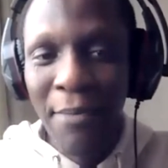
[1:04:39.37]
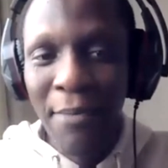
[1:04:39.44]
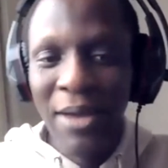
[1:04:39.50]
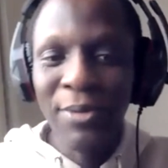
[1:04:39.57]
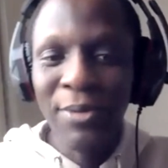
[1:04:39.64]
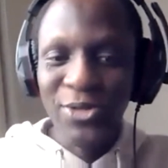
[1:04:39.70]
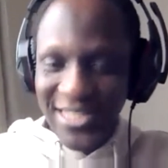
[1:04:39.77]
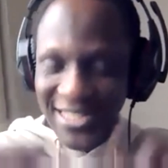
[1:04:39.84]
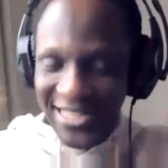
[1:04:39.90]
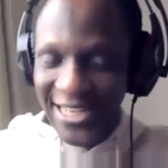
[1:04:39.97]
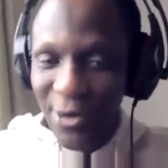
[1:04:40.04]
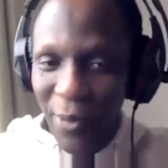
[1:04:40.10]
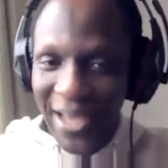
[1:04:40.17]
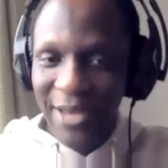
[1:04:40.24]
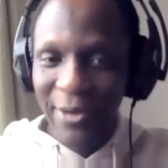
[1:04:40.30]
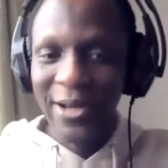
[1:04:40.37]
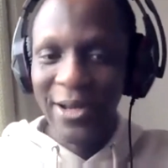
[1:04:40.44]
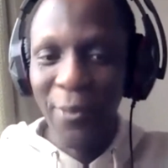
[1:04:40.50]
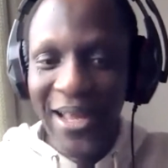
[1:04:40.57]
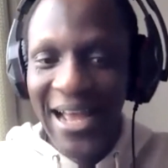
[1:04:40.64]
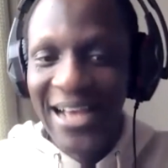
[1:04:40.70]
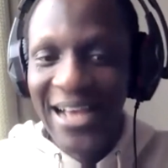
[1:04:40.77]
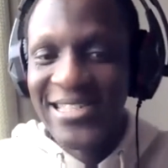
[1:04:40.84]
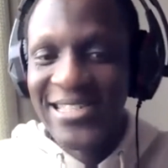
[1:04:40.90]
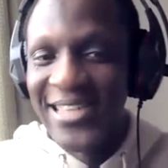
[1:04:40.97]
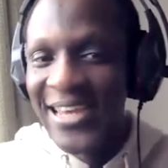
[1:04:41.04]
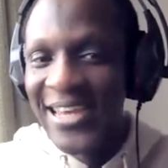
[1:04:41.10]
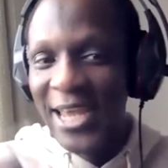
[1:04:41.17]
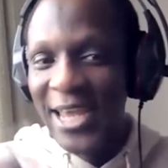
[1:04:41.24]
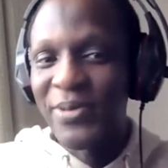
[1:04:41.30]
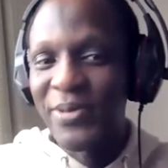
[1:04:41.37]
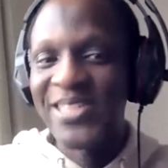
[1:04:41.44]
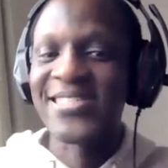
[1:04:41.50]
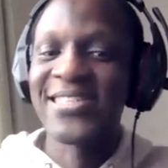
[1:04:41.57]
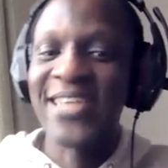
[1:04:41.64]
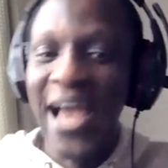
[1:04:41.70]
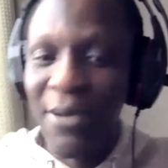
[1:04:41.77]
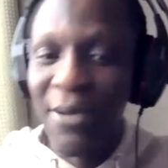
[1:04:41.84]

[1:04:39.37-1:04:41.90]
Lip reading: I'm able to steal, when you're saying ABC,